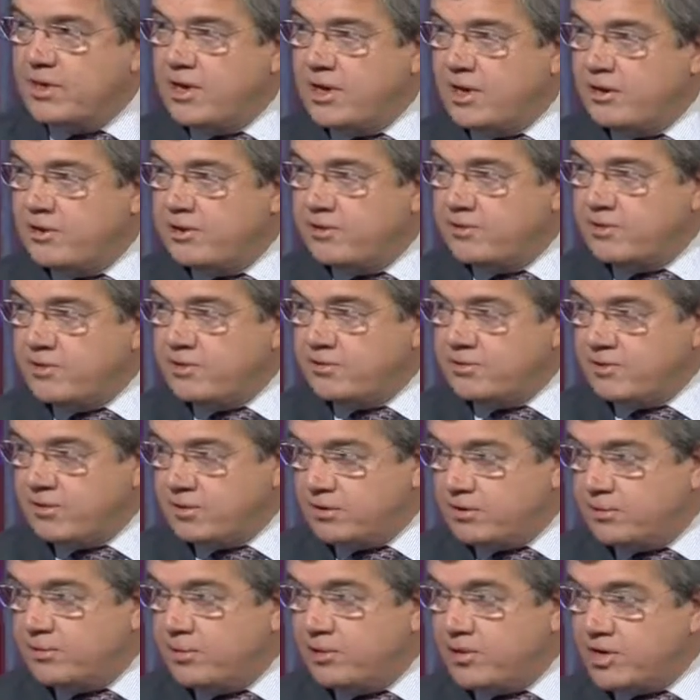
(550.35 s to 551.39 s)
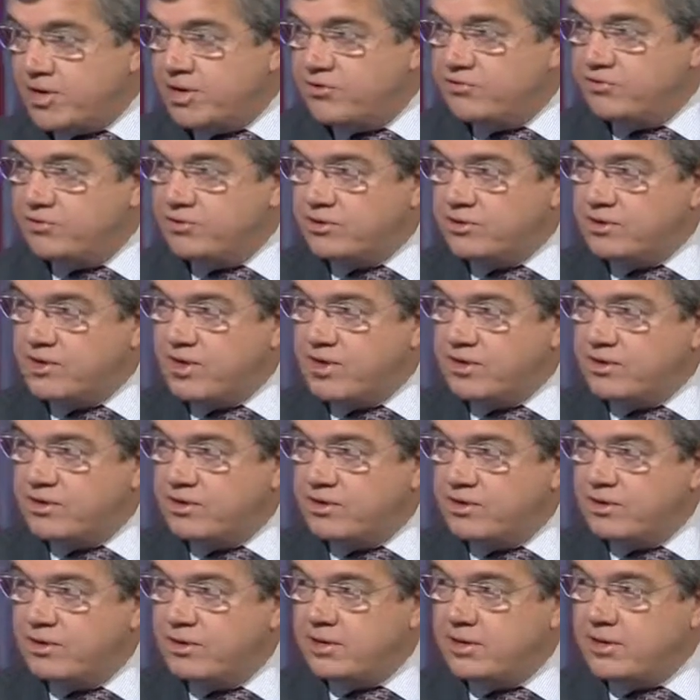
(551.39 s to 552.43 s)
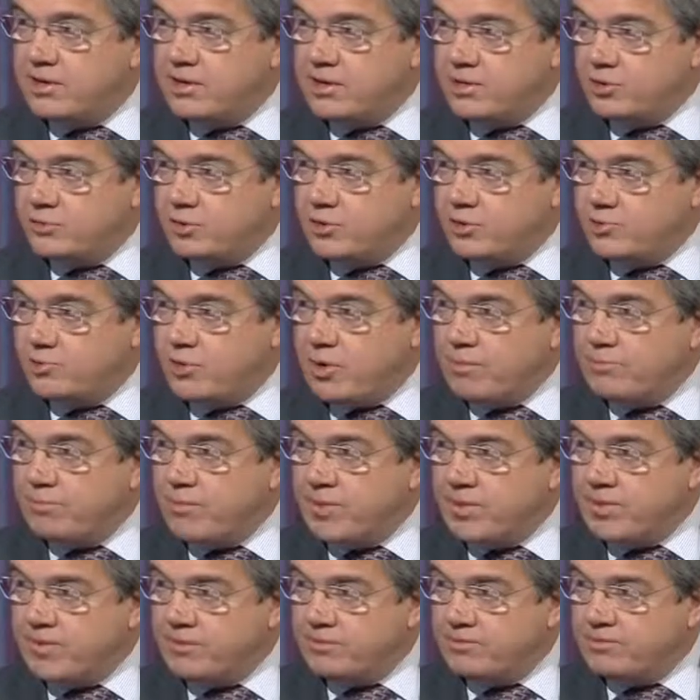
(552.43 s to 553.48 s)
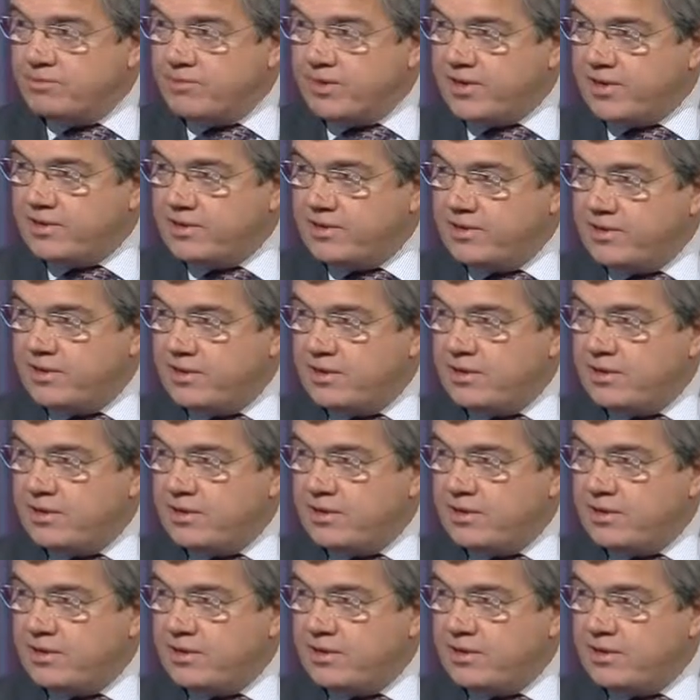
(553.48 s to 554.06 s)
and communications data is one part of that.